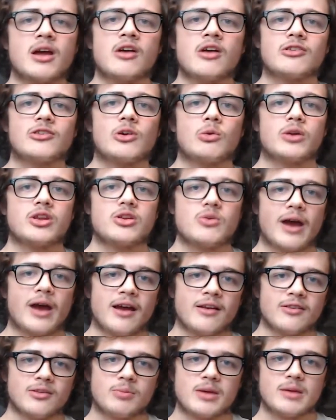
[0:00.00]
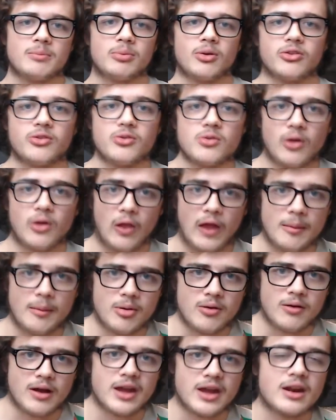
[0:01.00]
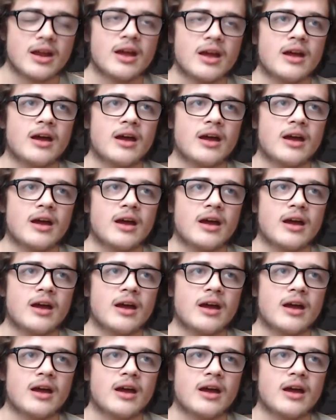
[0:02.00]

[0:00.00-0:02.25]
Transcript: So when you ask people to collaborate,